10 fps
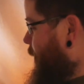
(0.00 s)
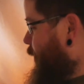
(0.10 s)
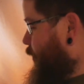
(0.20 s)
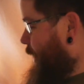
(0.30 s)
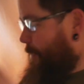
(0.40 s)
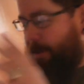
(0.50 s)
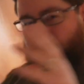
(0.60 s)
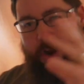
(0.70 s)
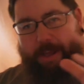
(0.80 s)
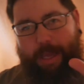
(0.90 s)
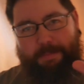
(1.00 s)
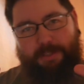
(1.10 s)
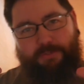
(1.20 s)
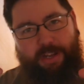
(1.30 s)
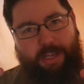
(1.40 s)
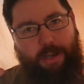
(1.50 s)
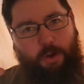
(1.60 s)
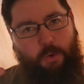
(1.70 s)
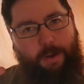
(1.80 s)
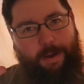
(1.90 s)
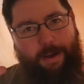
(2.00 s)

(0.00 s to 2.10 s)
going to do that. I'm going to try and keep this video